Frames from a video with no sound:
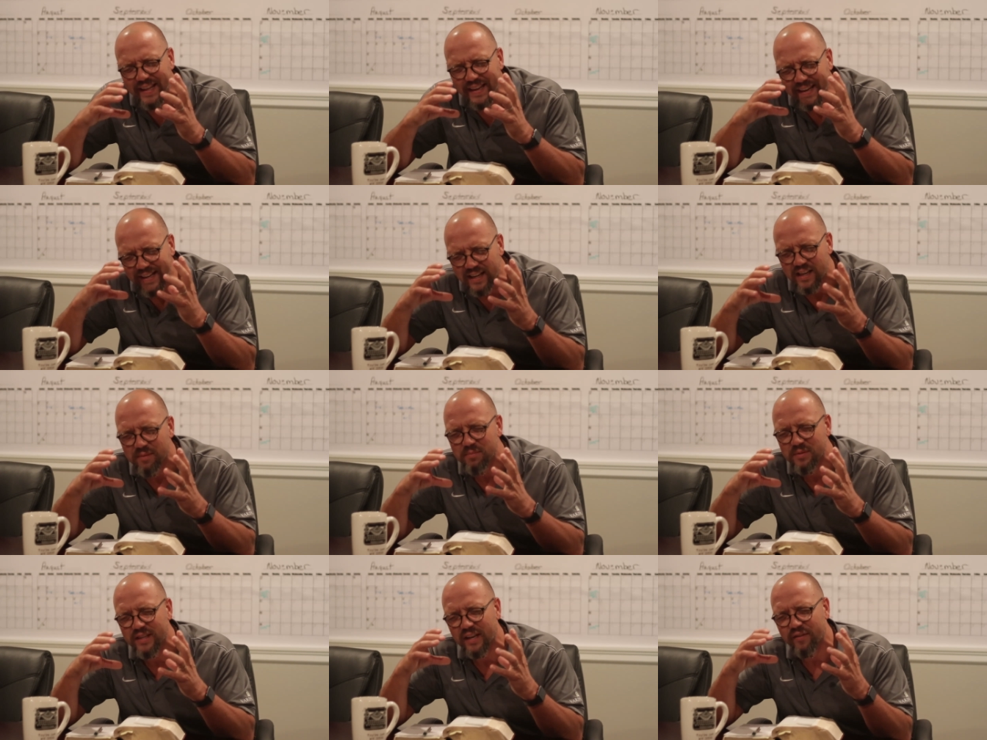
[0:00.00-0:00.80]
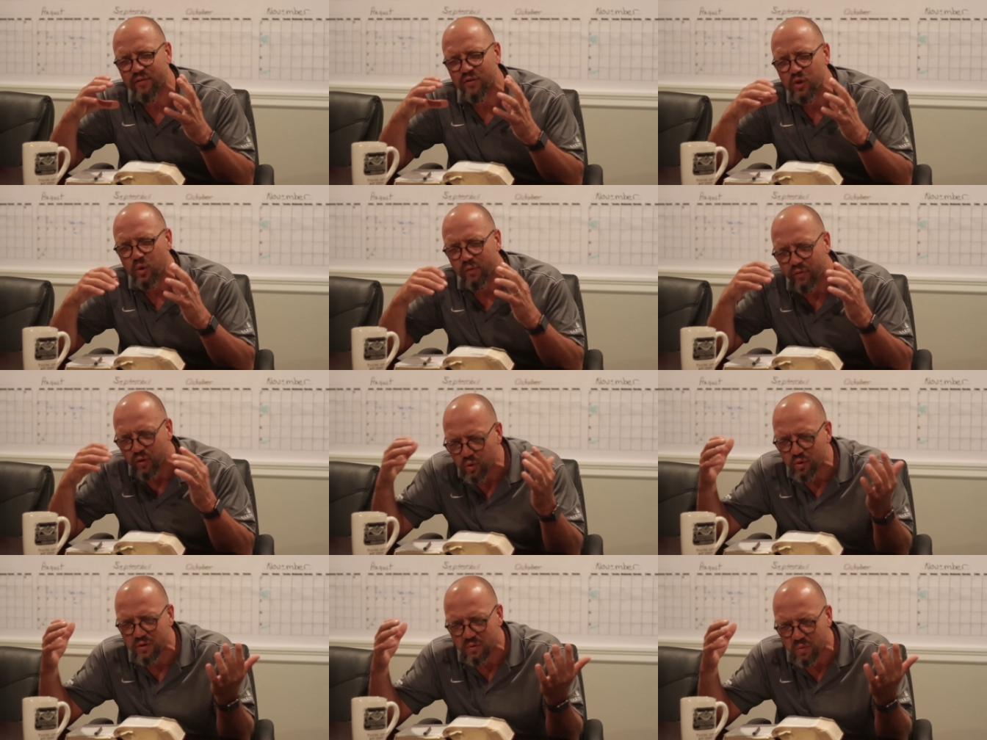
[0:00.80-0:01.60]
to get a glimpse, get a view of
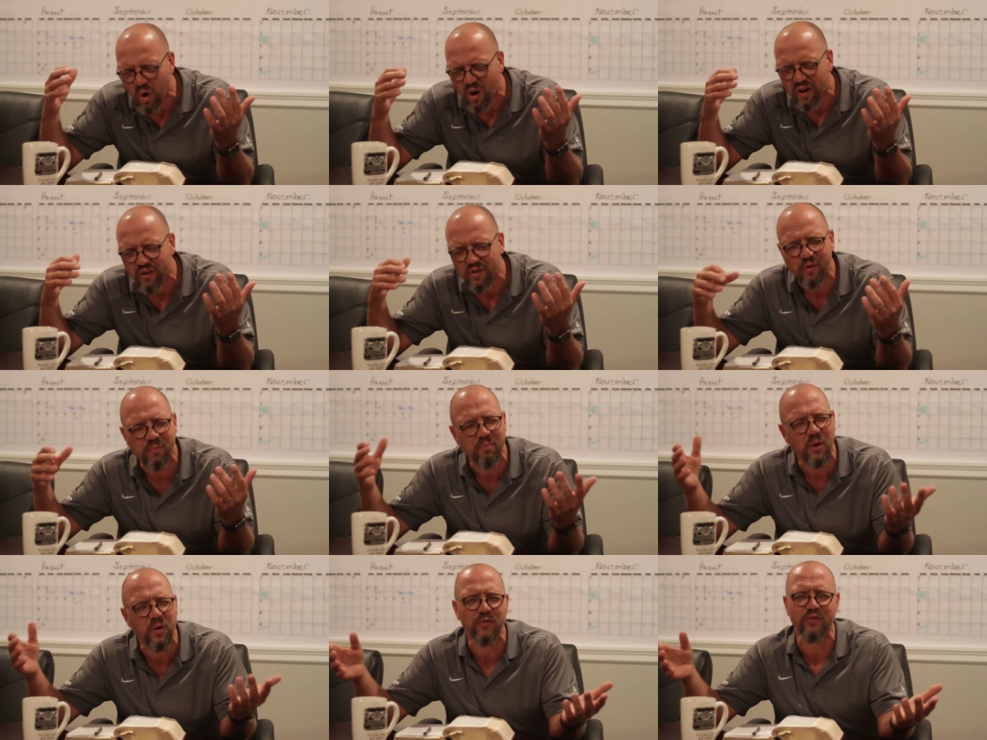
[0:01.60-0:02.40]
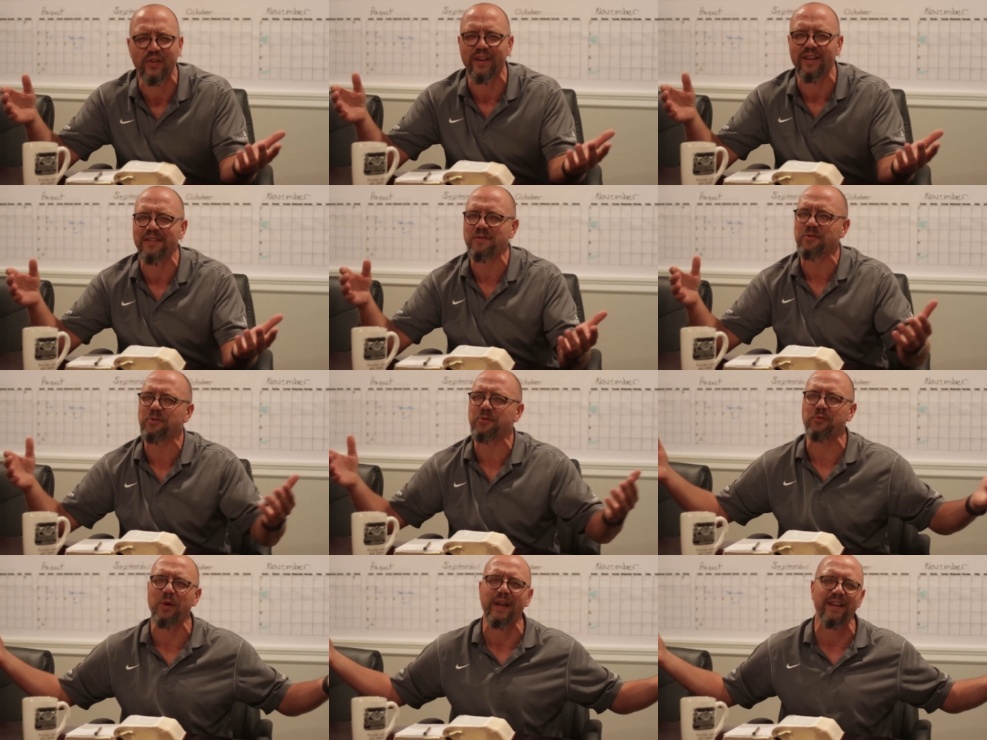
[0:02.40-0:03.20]
who you are, your mercy, your
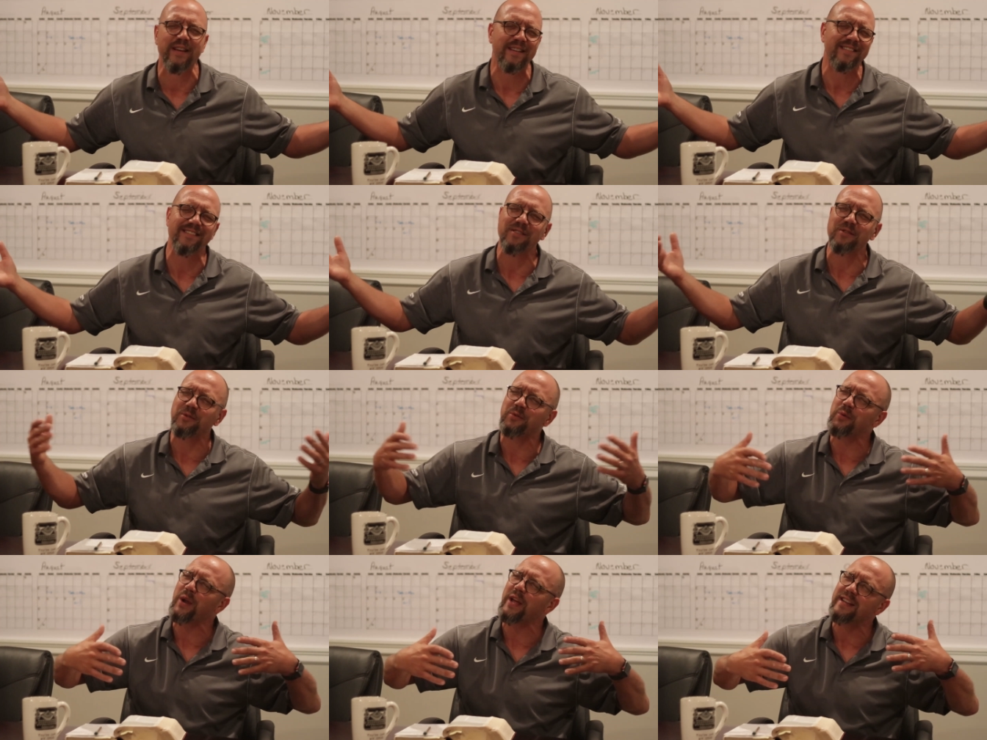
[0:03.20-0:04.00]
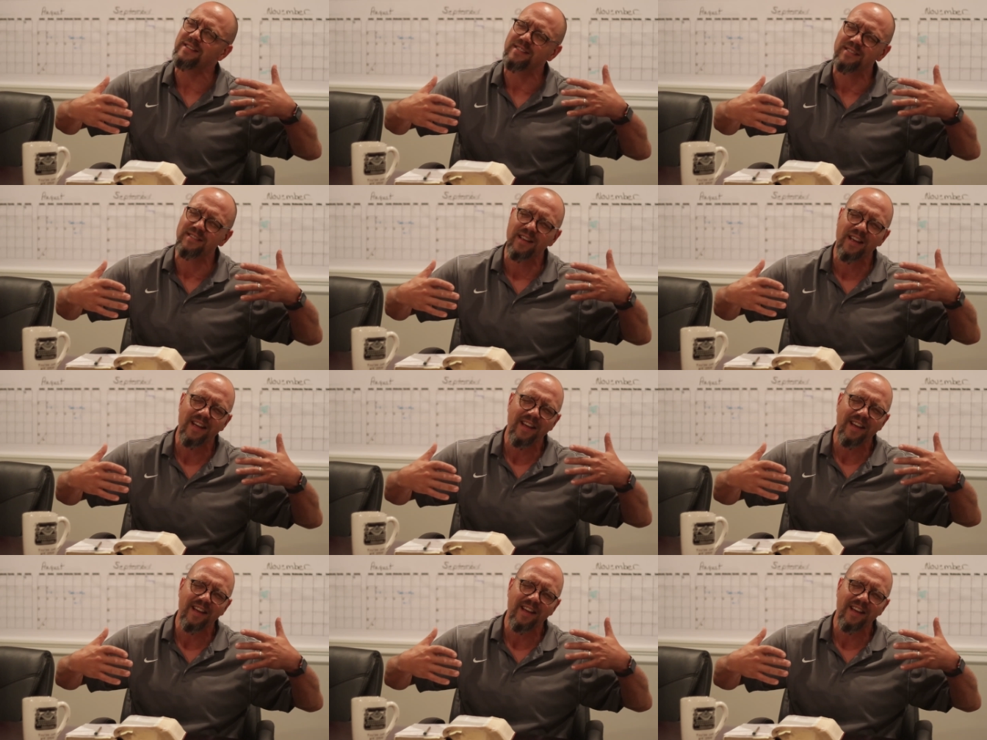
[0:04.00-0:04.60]
greatness, your grace.